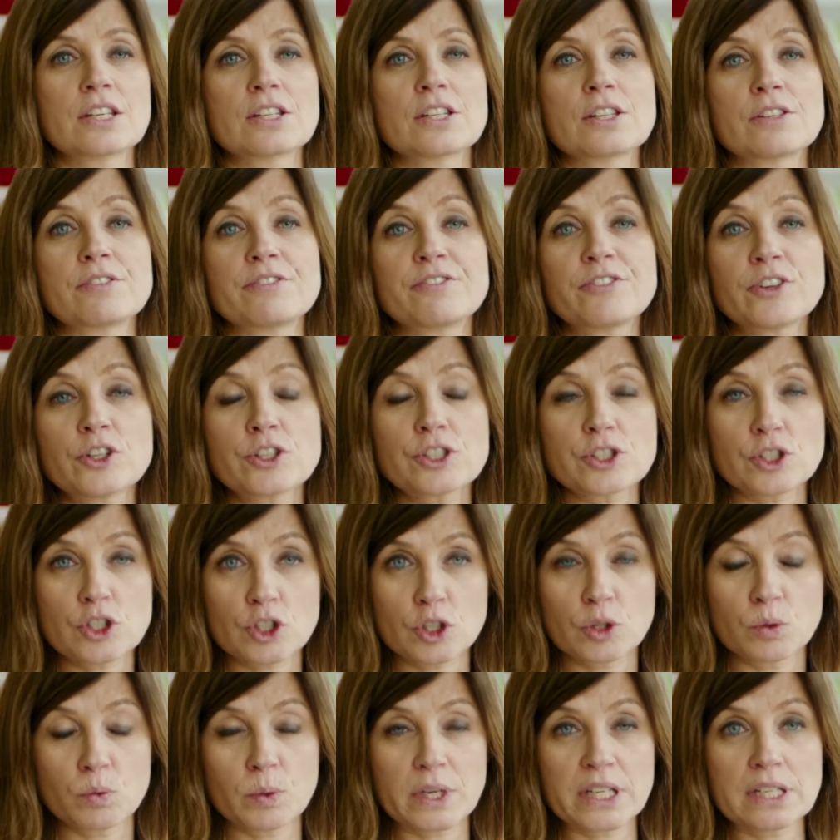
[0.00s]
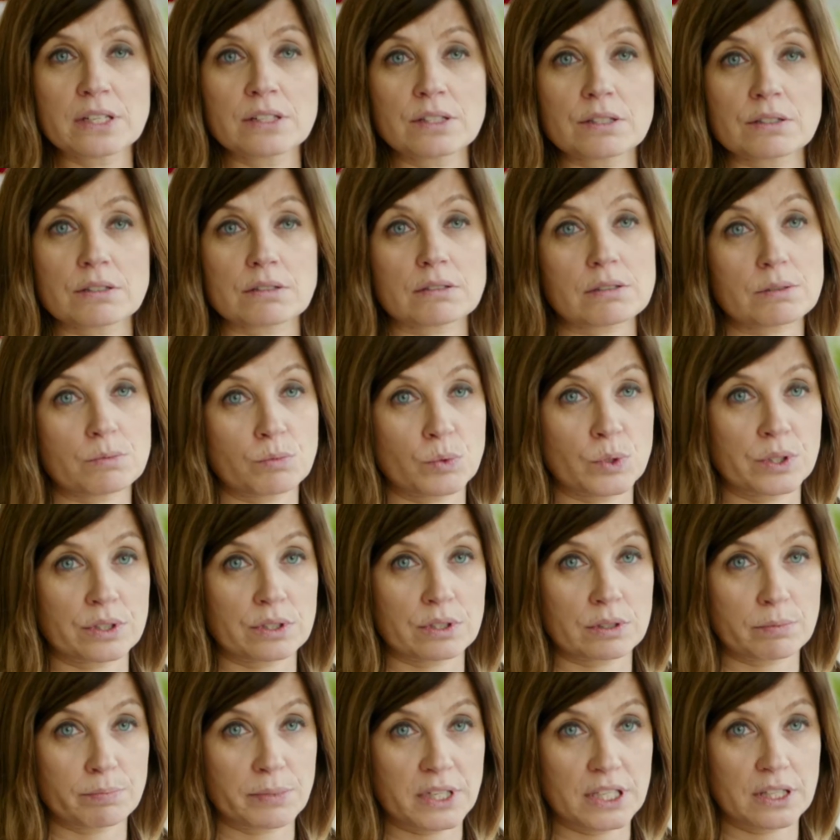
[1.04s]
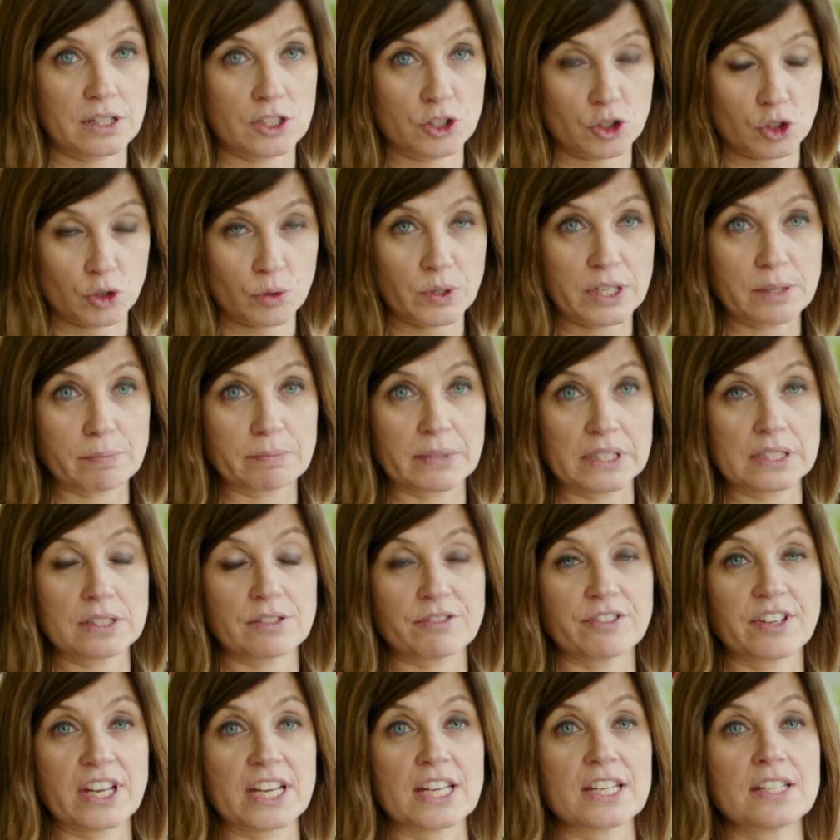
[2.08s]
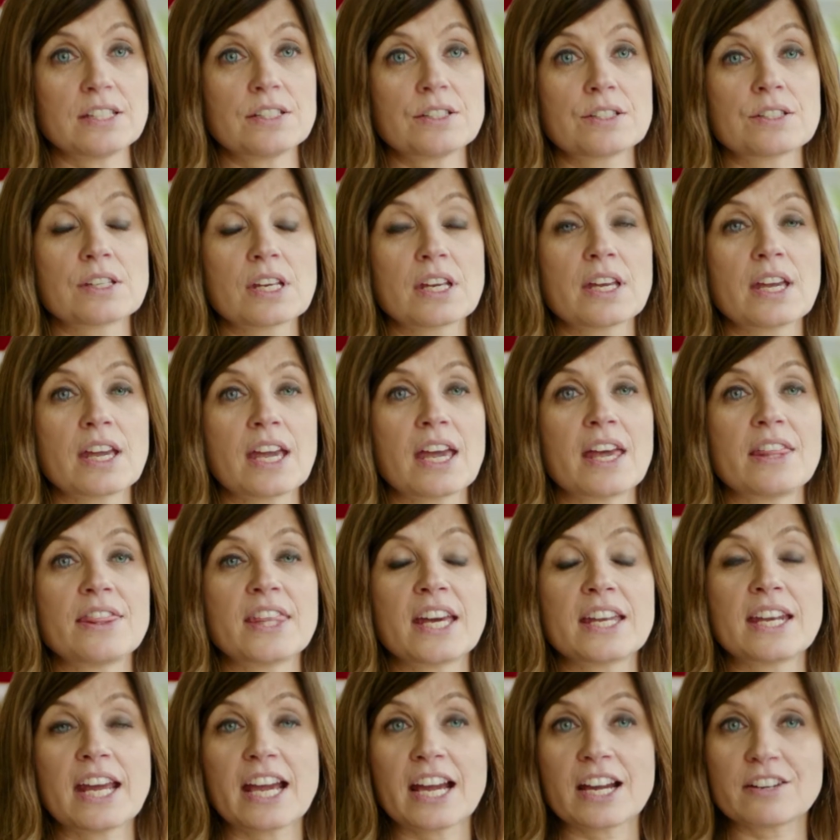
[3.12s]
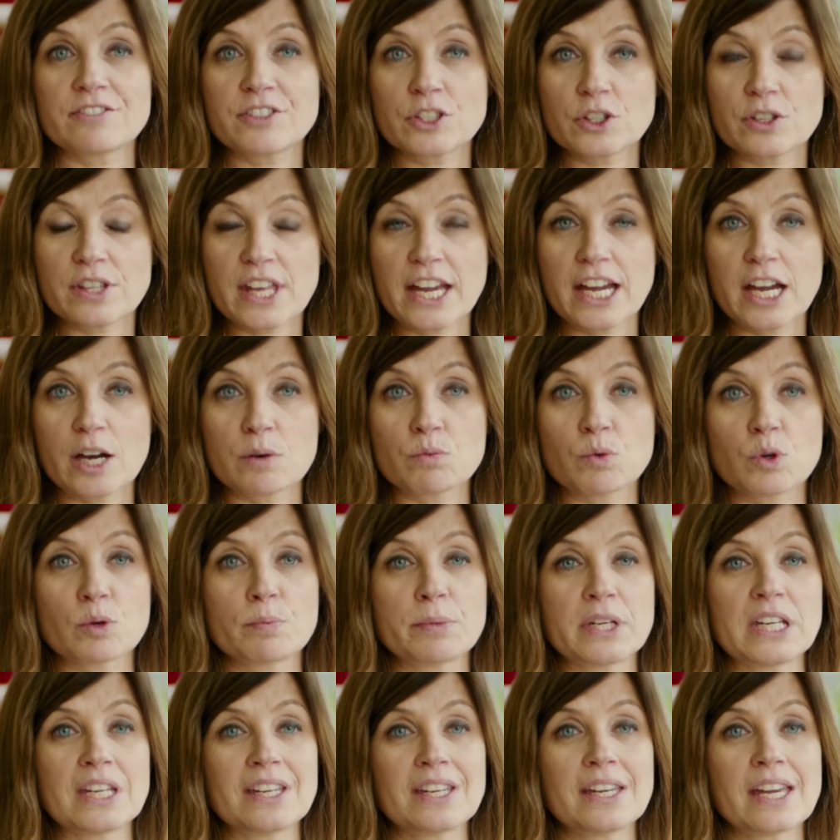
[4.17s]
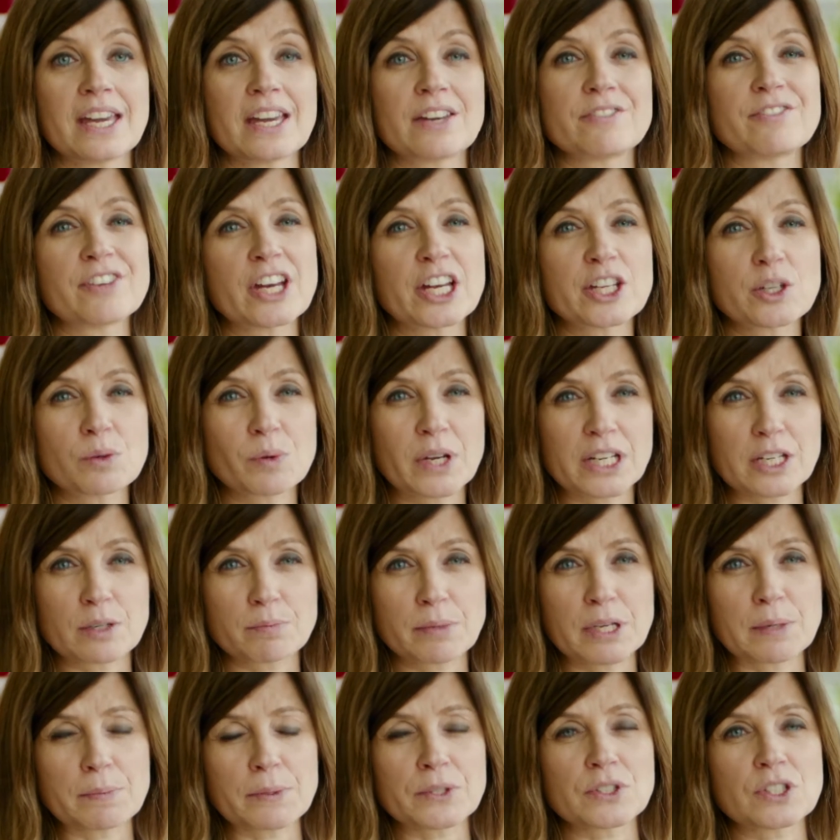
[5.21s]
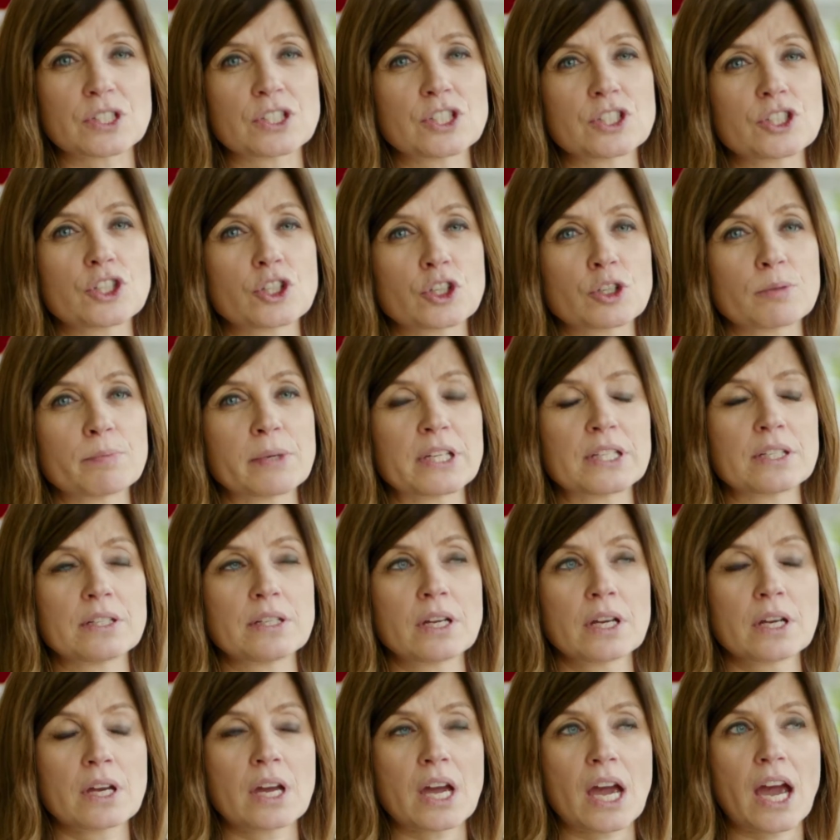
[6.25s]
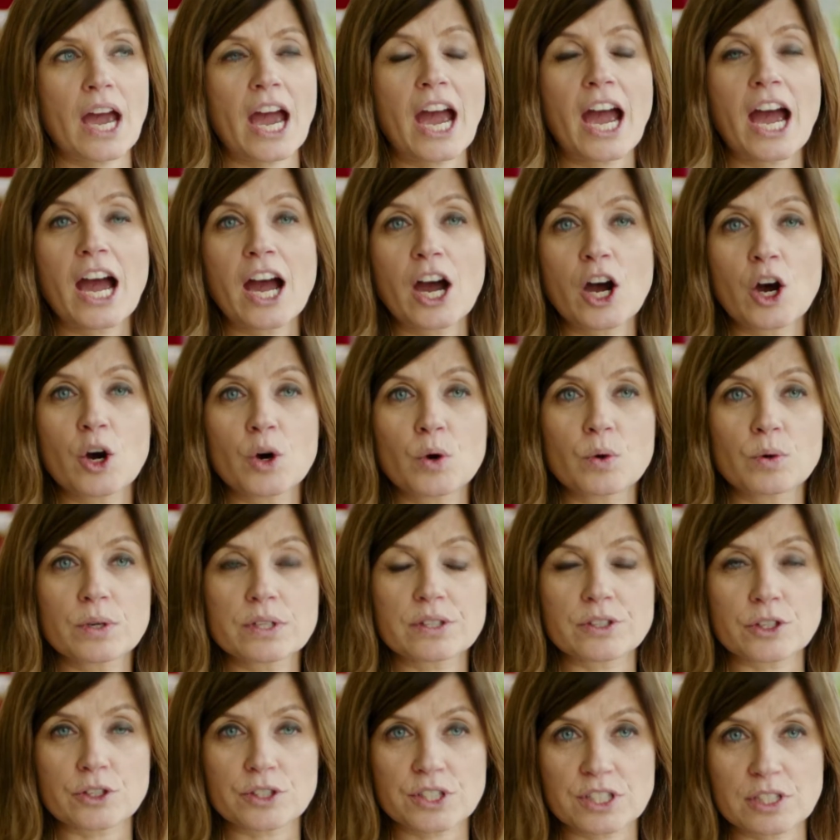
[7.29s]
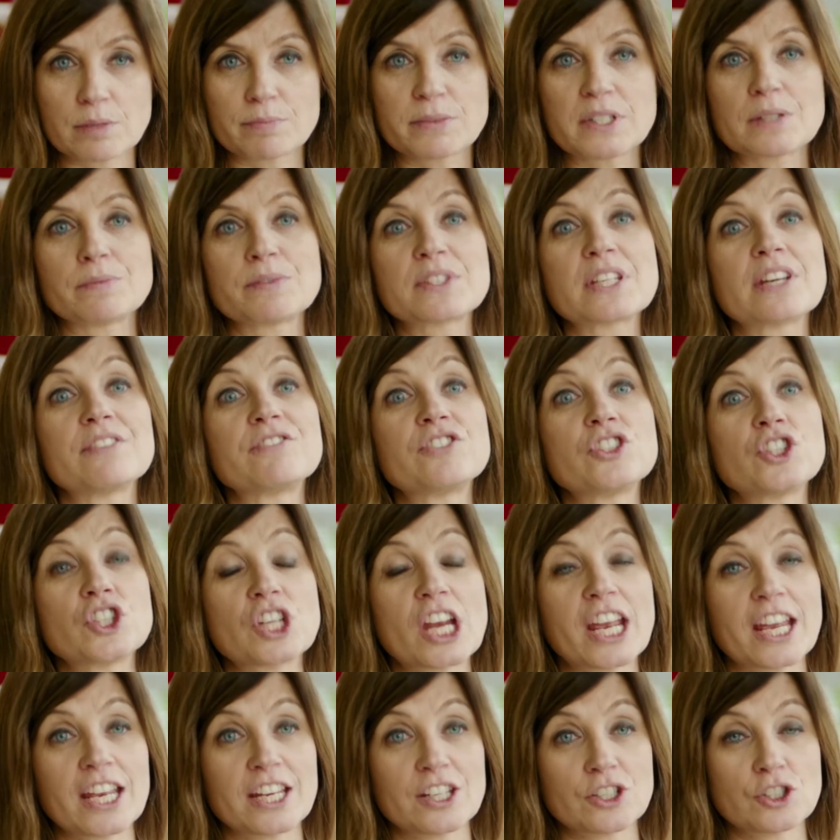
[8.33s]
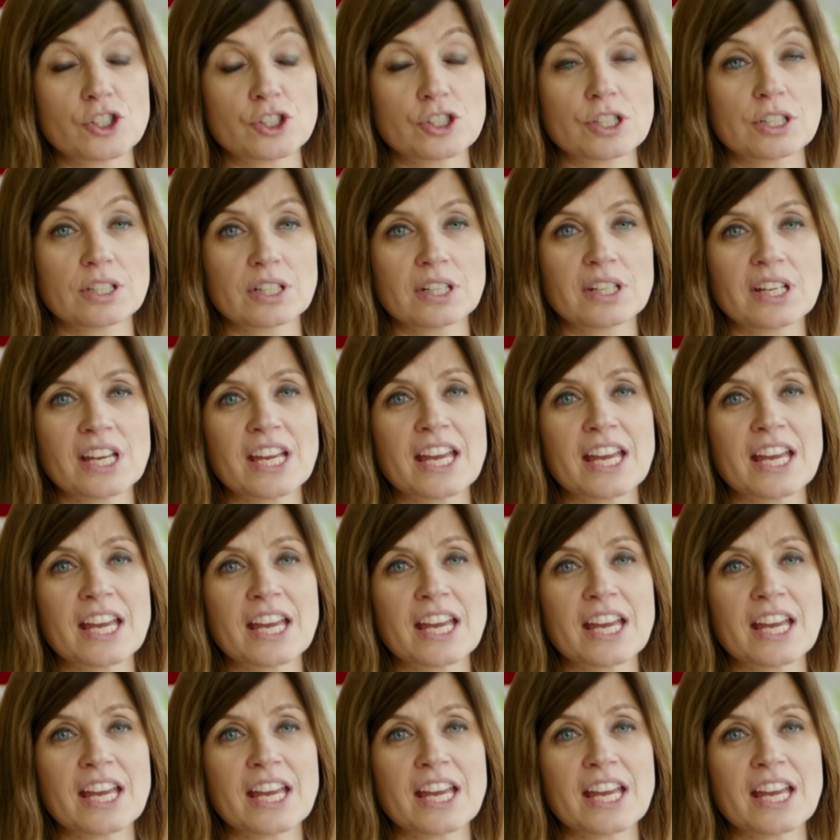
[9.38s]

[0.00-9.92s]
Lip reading: The first 2 weeks will be the treatment phase, and then after that we'll be evaluating people to determine how their symptoms have changed.